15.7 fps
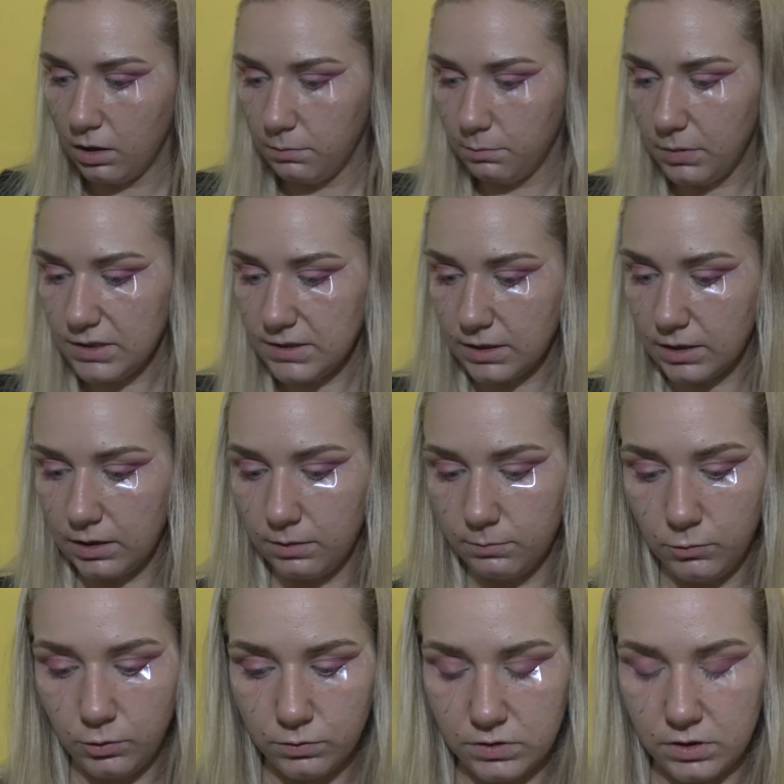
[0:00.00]
basically I'm
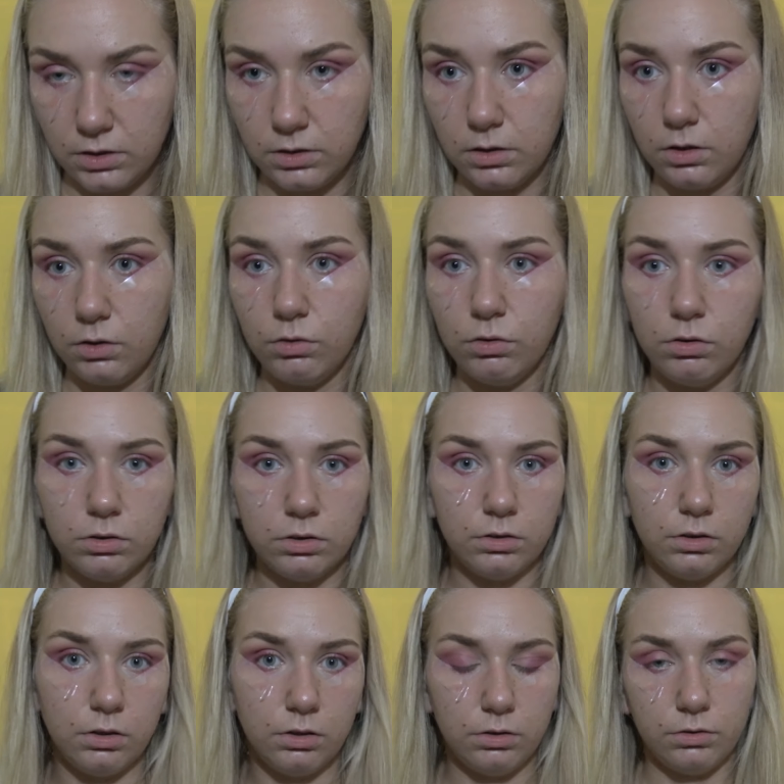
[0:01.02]
using all
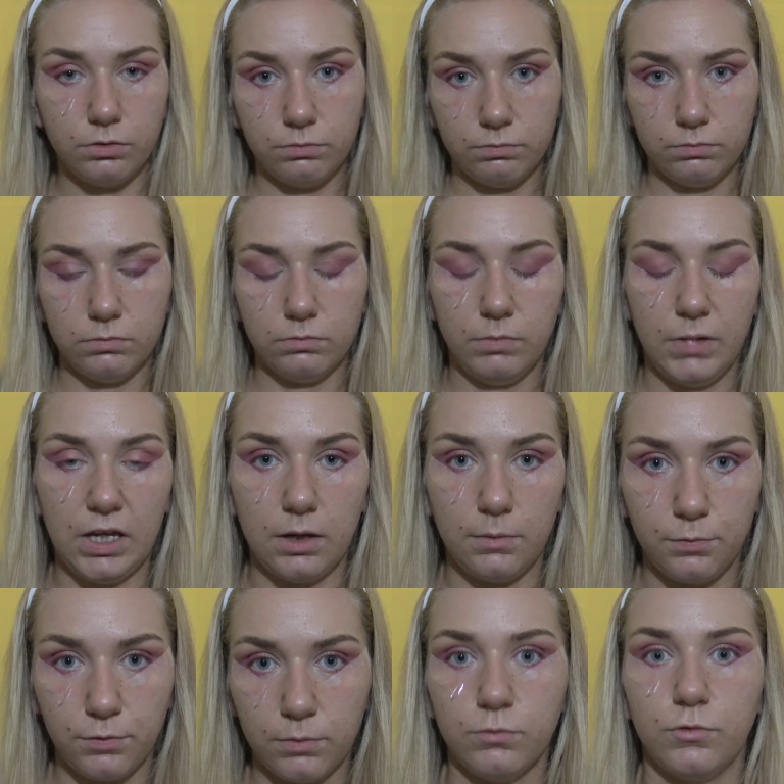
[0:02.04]
the makeup
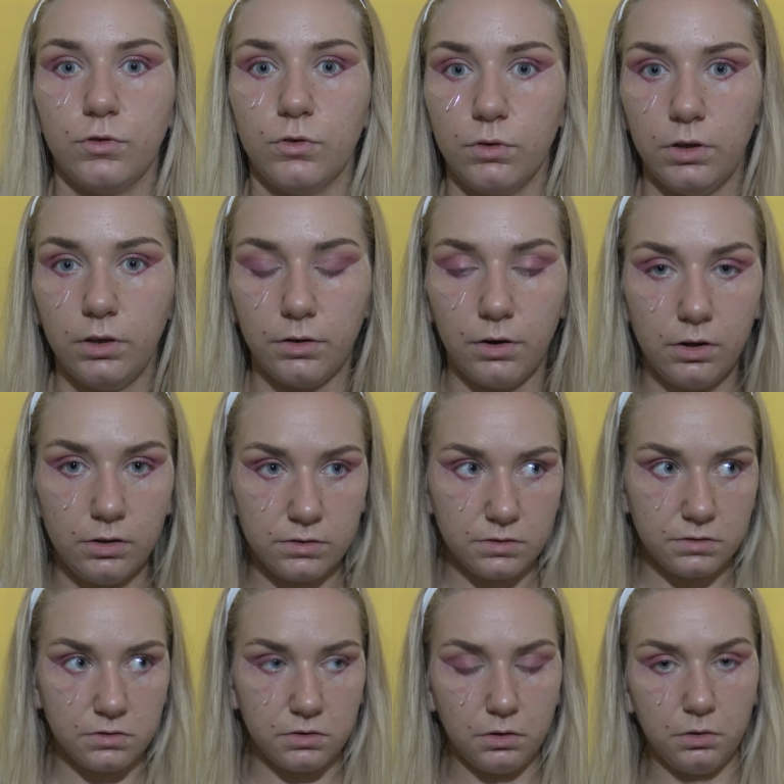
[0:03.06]
from druggeries,
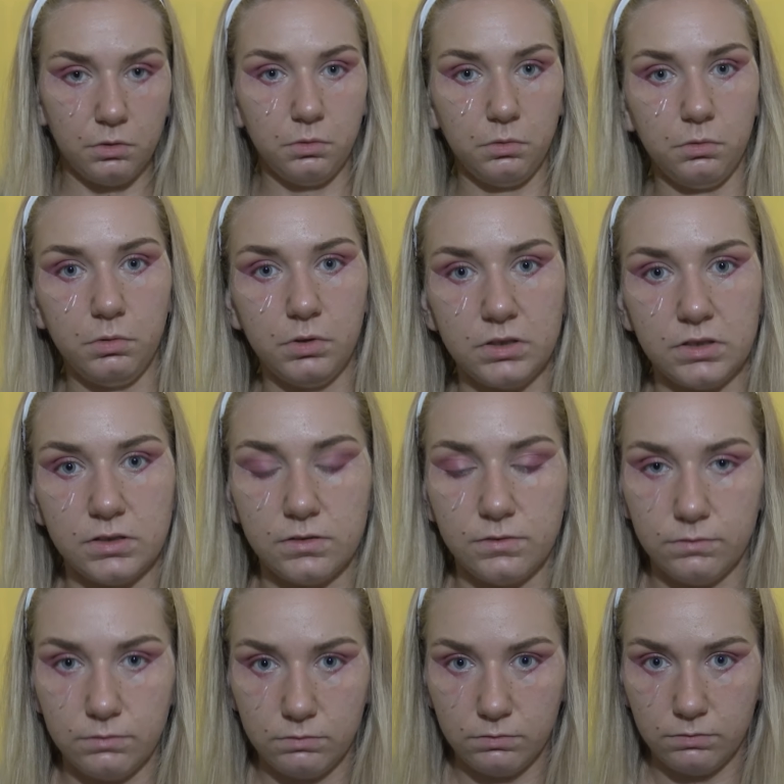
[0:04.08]
so it's
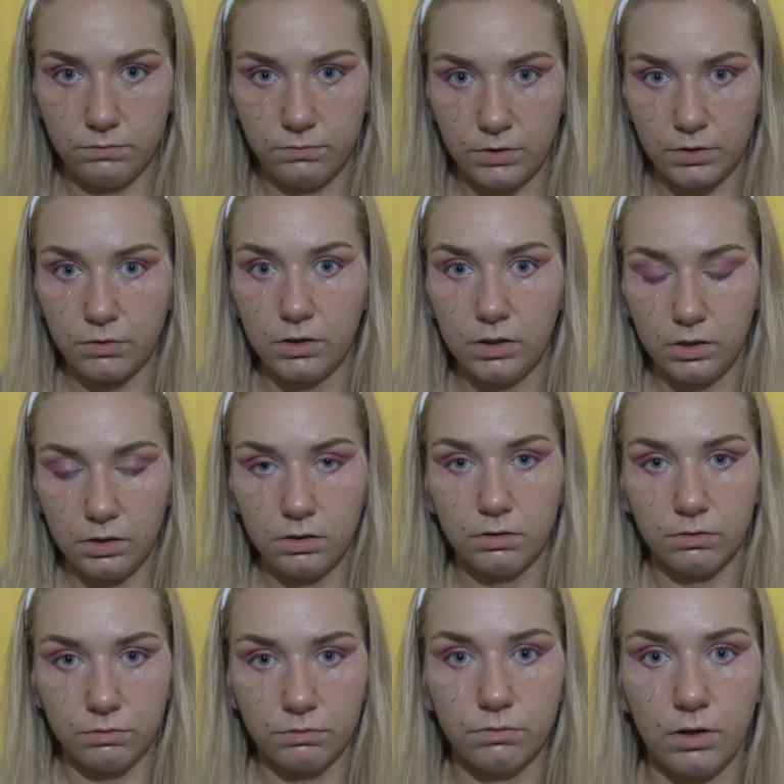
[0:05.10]
very
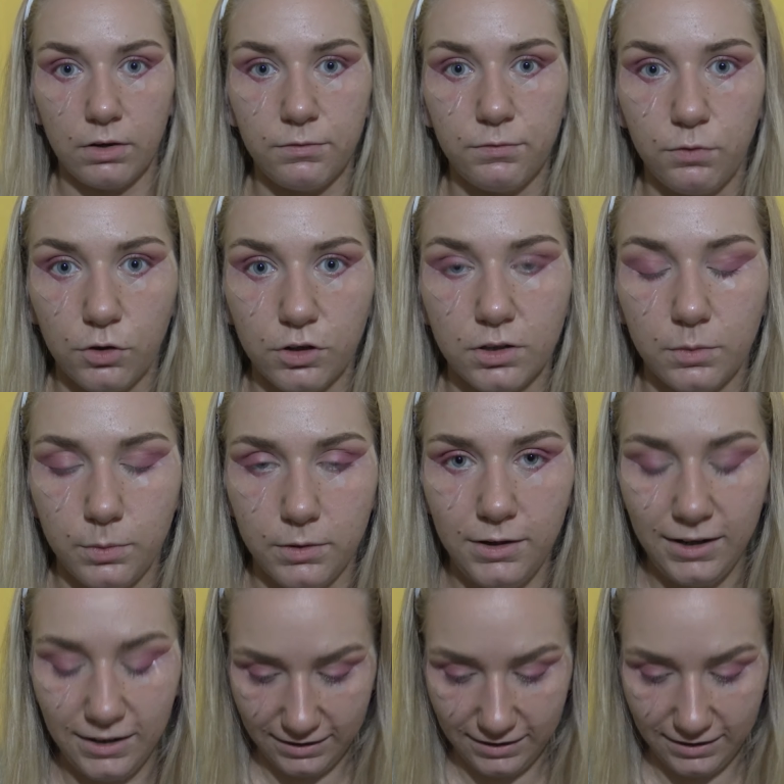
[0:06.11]
affordable.